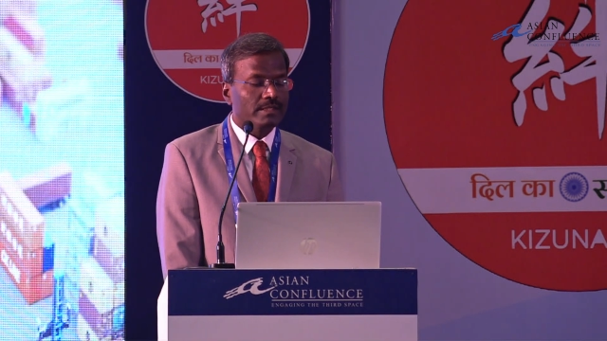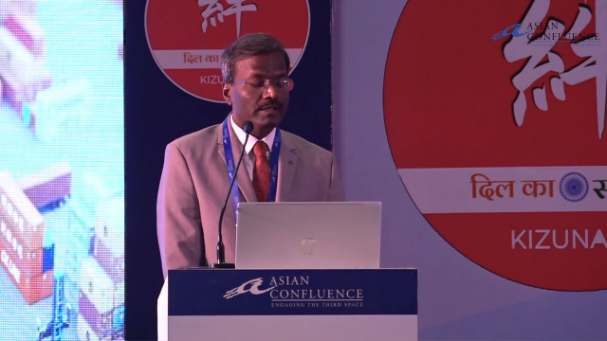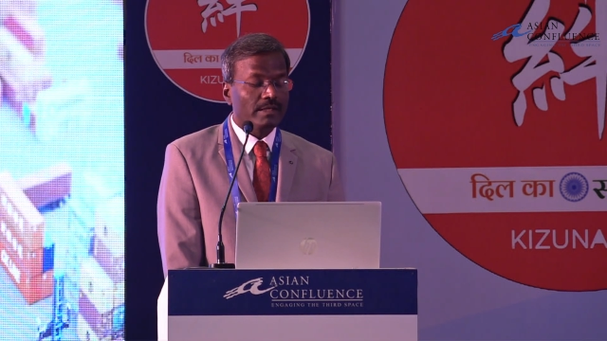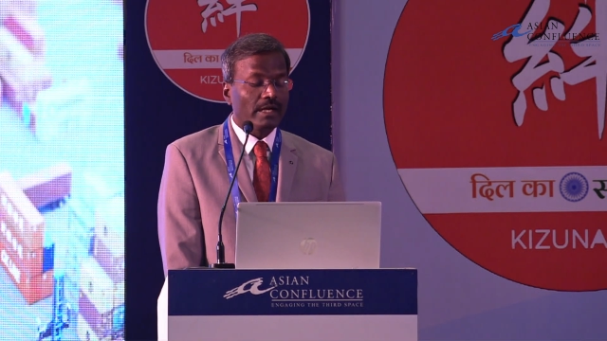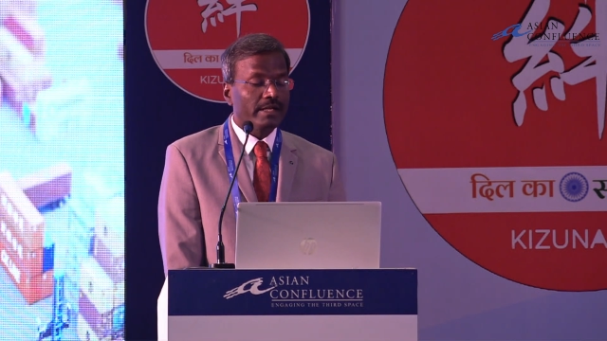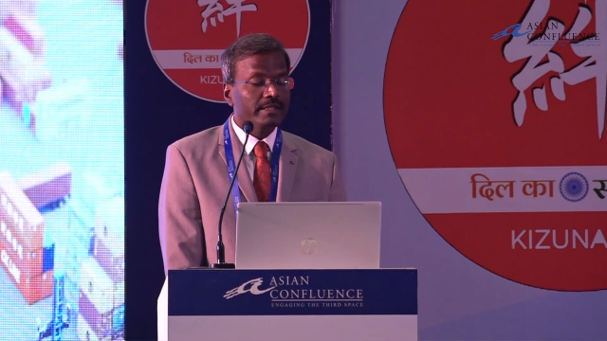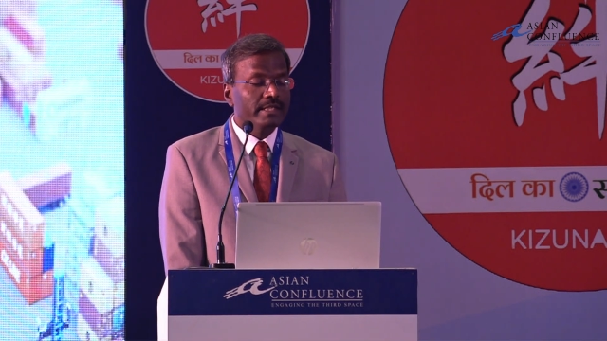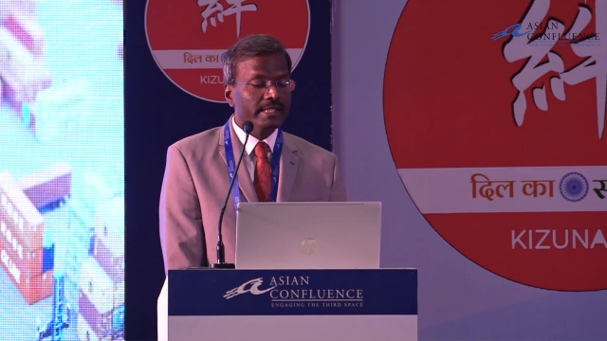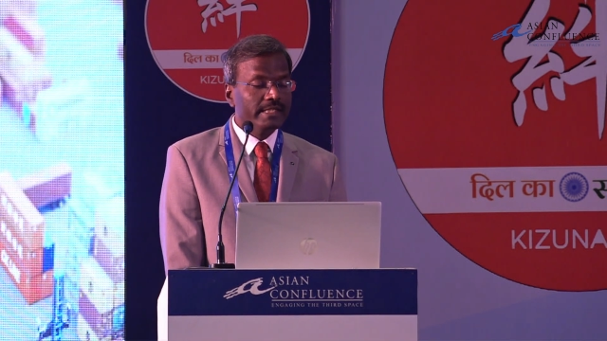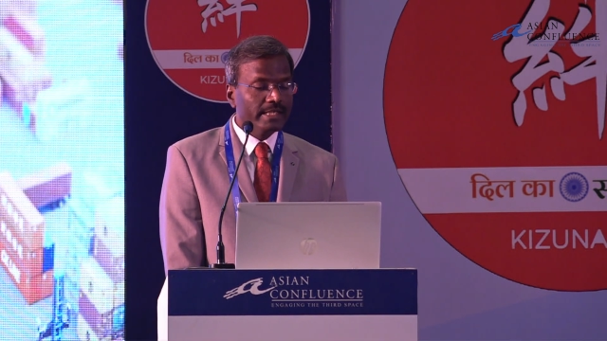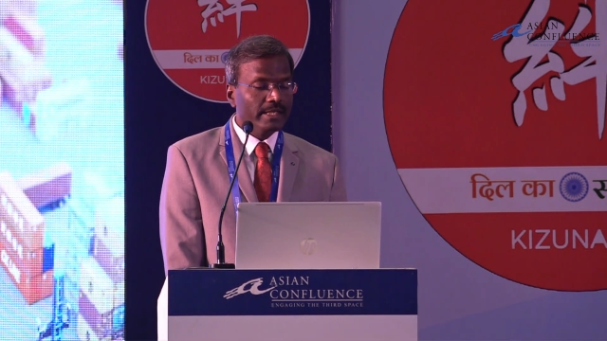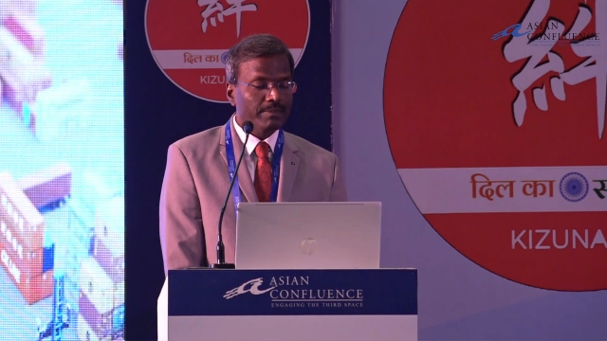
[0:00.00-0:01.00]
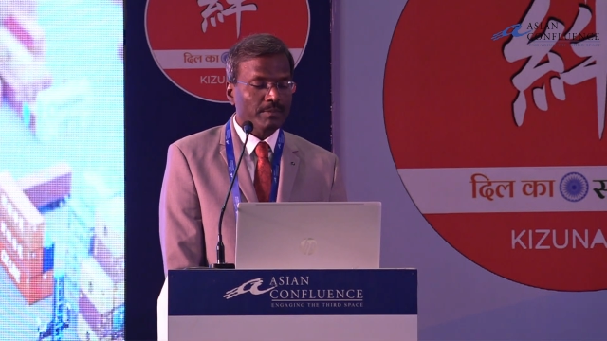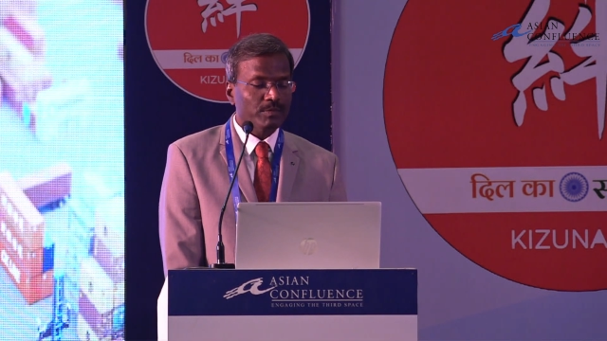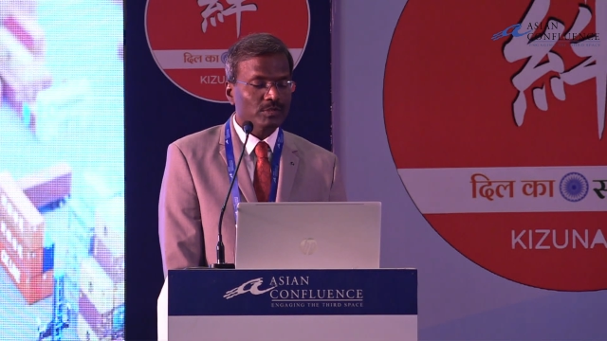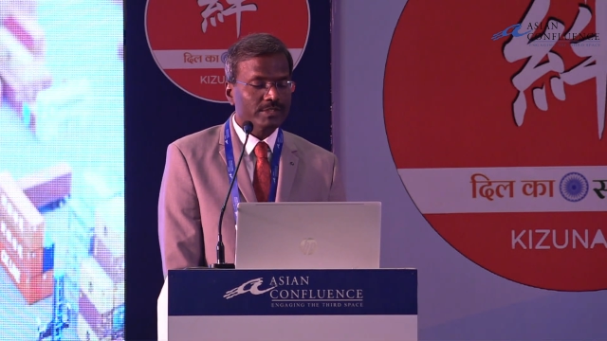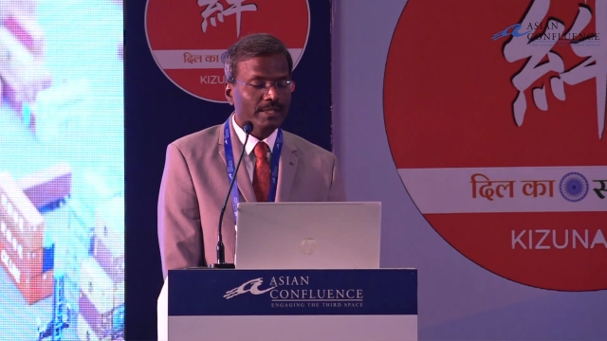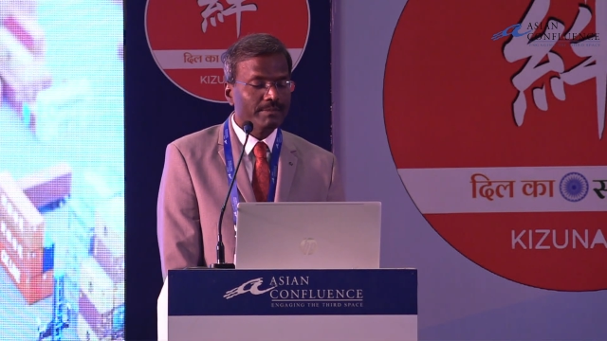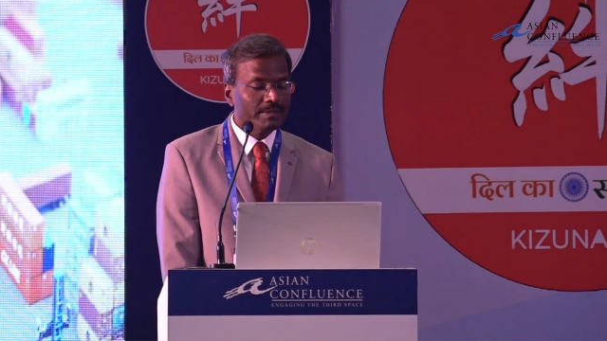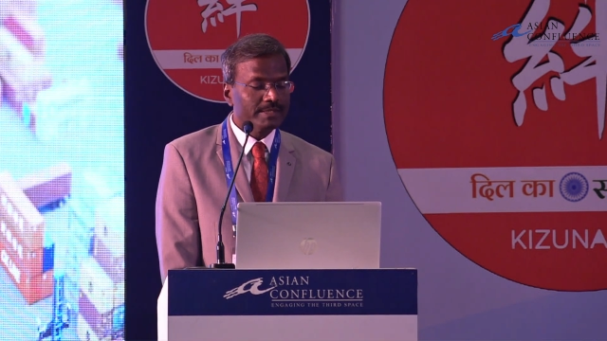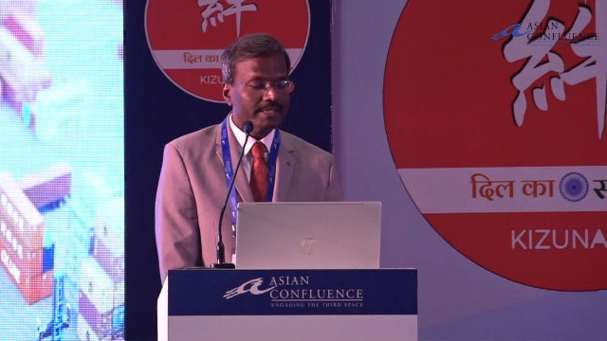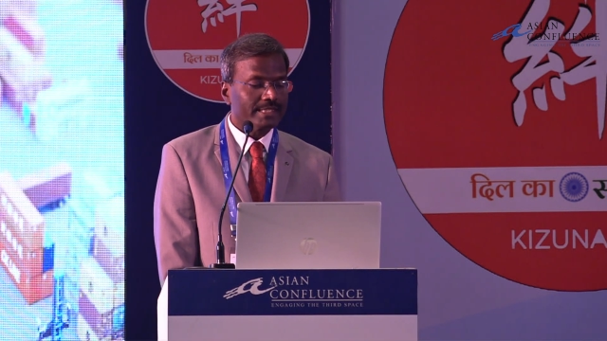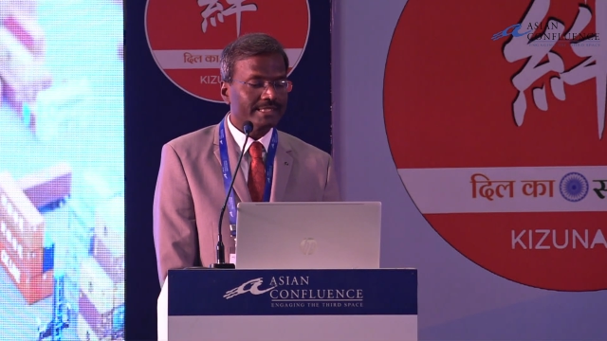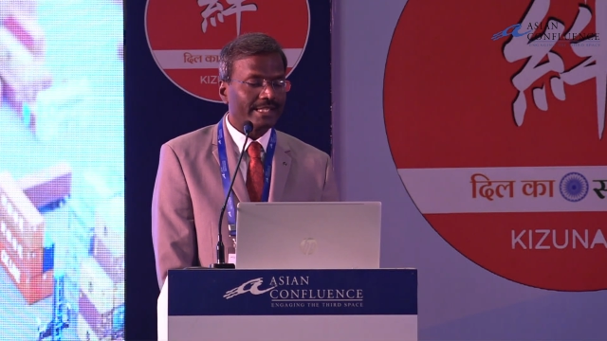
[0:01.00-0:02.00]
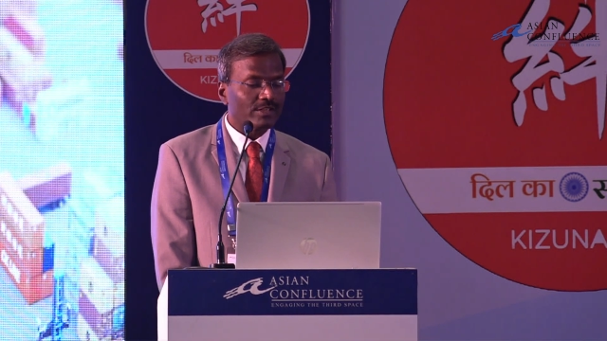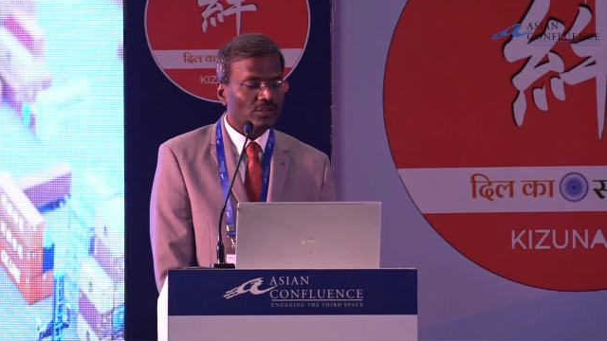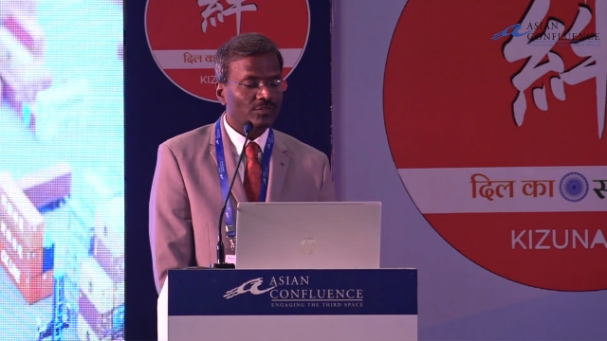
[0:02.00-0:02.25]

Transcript: And India proposed a BIMSTEC Center of